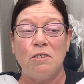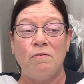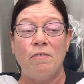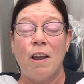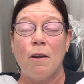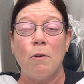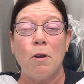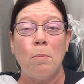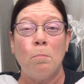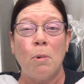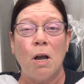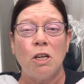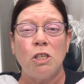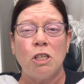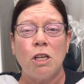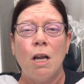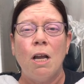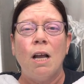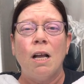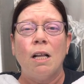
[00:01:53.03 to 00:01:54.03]
very
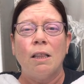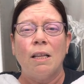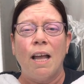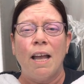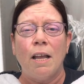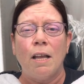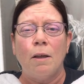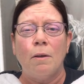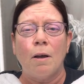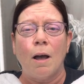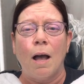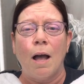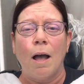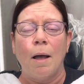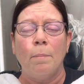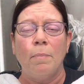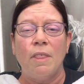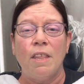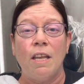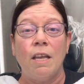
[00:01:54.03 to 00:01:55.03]
much like the
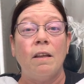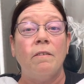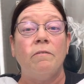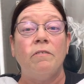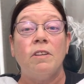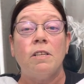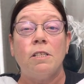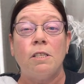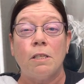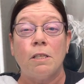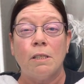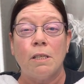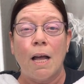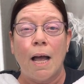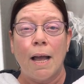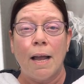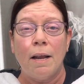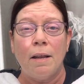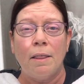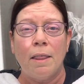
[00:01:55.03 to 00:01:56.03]

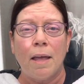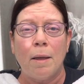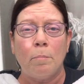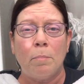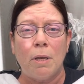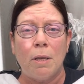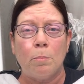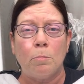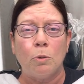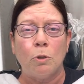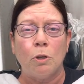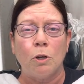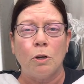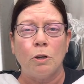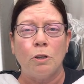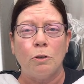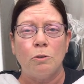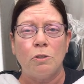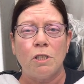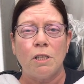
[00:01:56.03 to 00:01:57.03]
Invisalign that people are
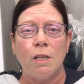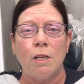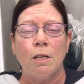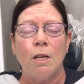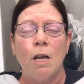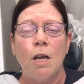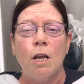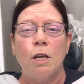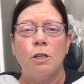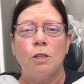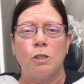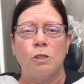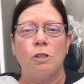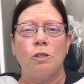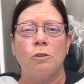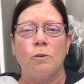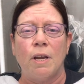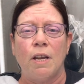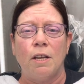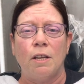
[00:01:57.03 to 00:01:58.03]
using to
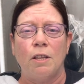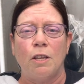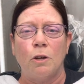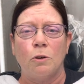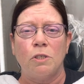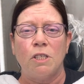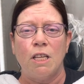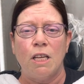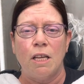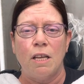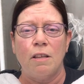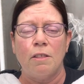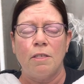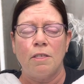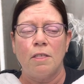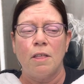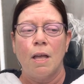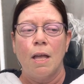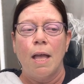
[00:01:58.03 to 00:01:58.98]
straighten their teeth.